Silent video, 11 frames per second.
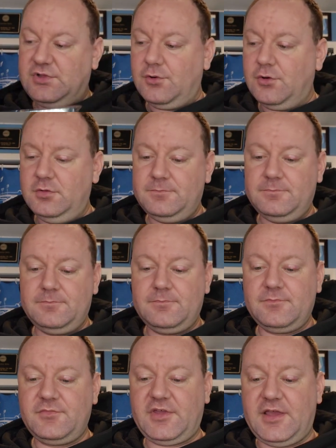Cool.
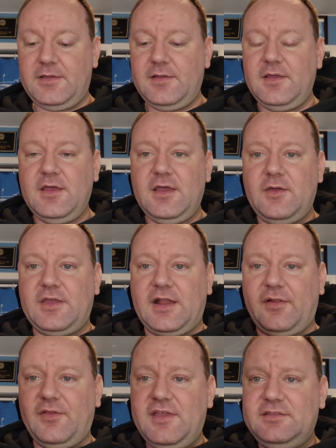Okay. Got
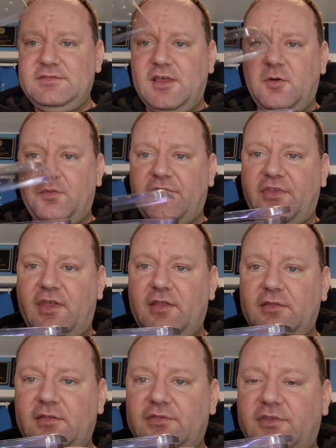a lid to help prevent
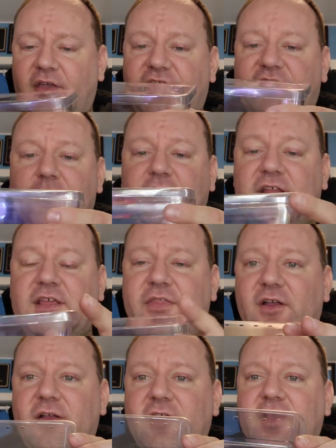dust from getting in
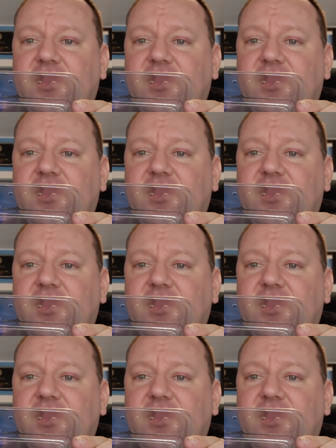there.